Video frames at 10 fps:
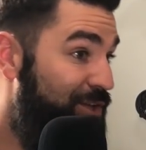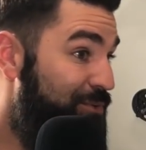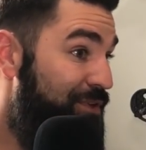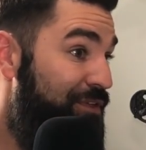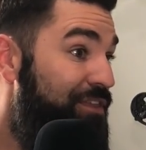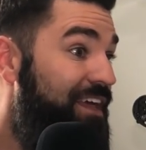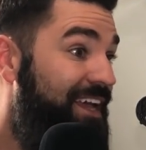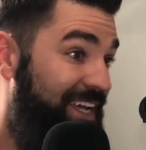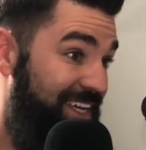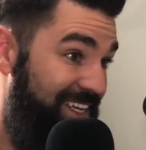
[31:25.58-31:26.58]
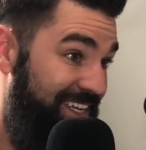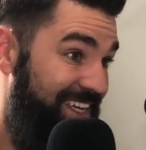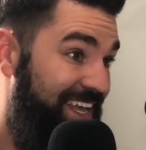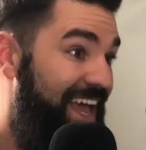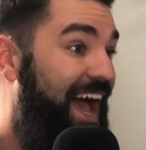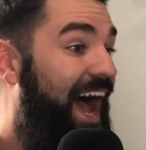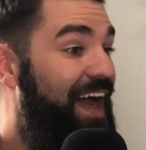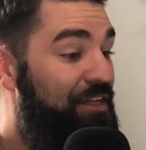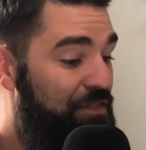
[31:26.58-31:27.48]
You would think. I